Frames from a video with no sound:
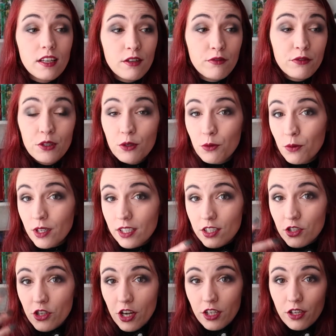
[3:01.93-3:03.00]
If you want
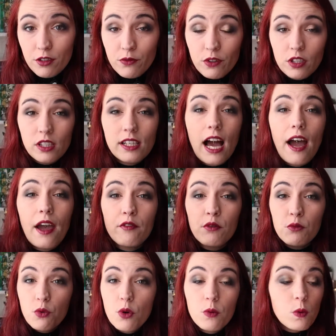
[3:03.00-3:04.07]
to join us for the
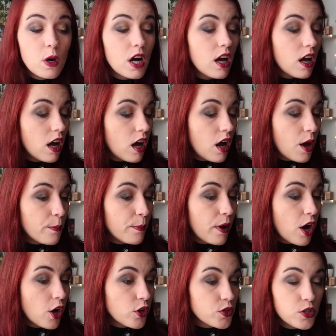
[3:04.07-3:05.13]
live, we will
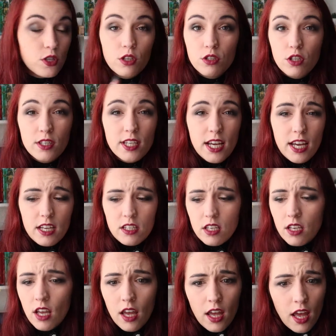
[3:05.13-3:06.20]
post the
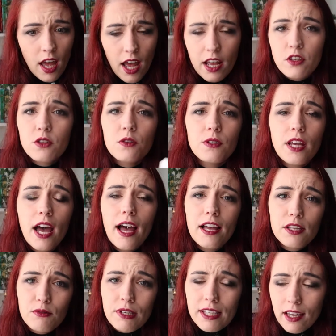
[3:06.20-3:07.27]
date as soon
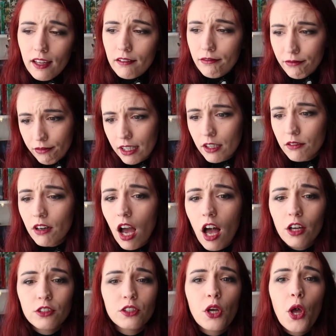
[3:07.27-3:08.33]
as we can figure
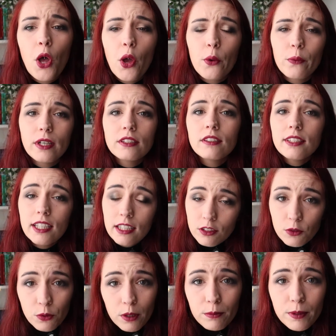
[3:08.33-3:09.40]
out what the
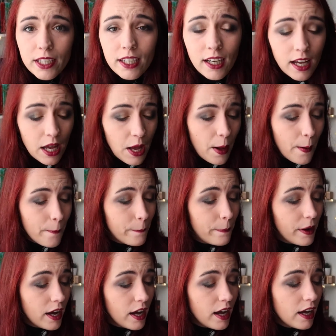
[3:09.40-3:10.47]
date will be.
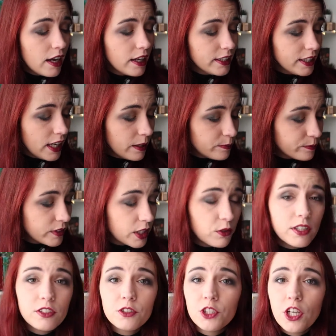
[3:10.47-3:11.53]
But yeah, that
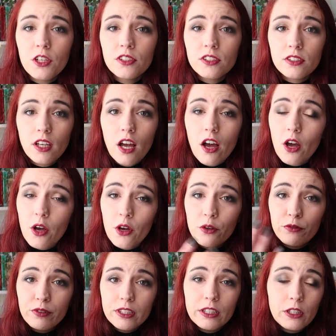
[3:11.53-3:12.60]
was just
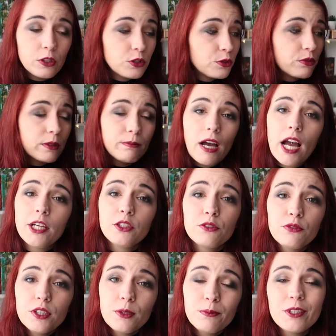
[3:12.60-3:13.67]
a video to remind
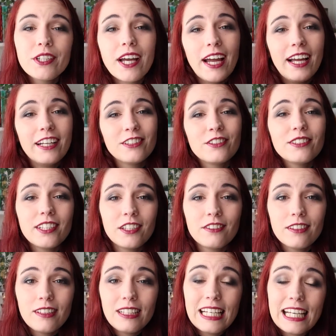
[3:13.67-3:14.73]
you for the book and to say
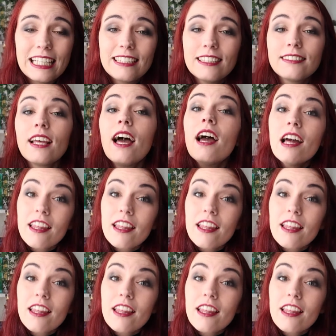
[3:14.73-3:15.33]
to the ladies,